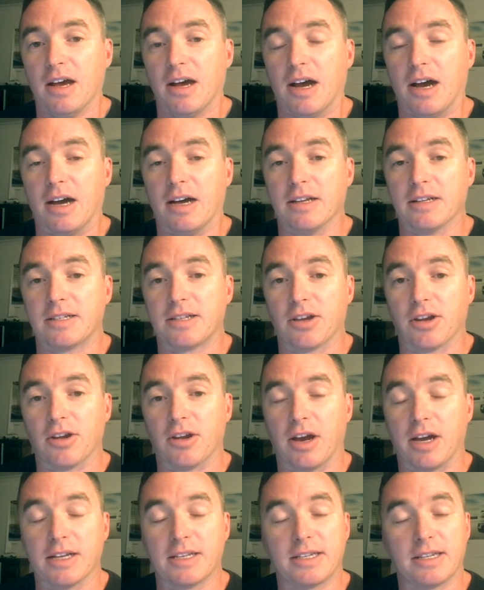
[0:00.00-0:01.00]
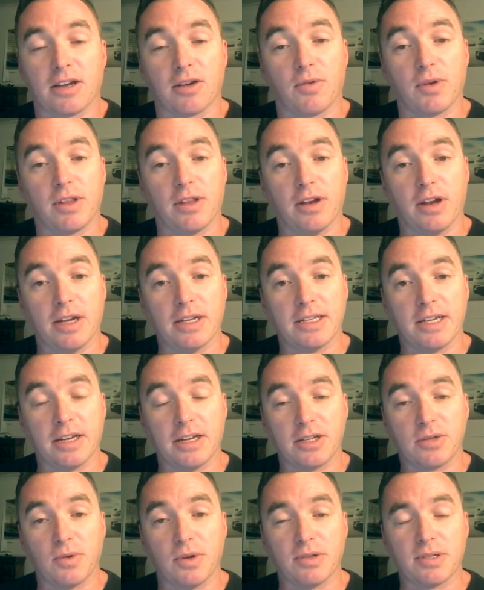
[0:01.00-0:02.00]
I stuck with the
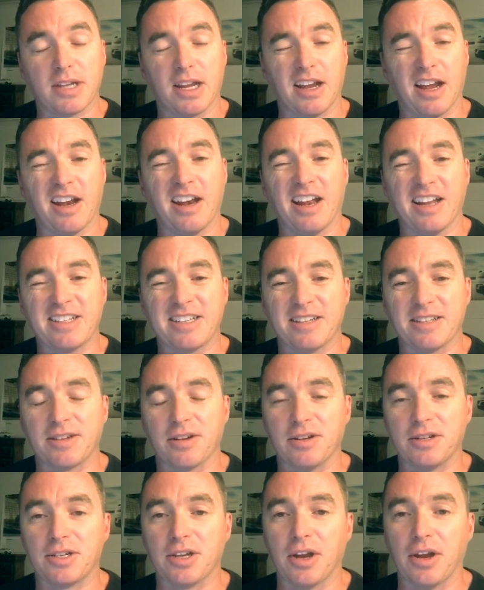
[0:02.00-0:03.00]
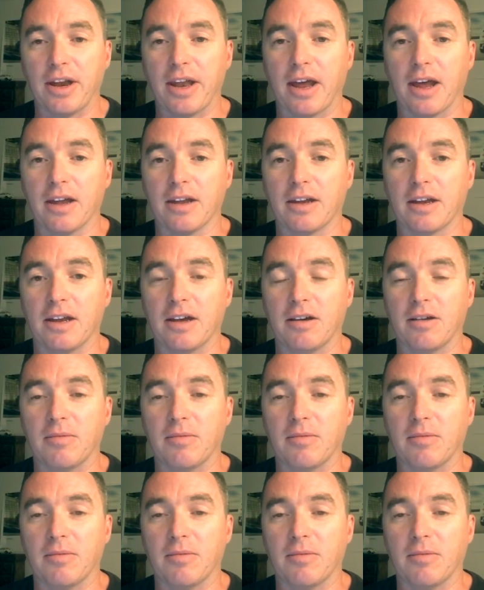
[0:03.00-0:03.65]
19-inch wheels, and as it sort of turned out,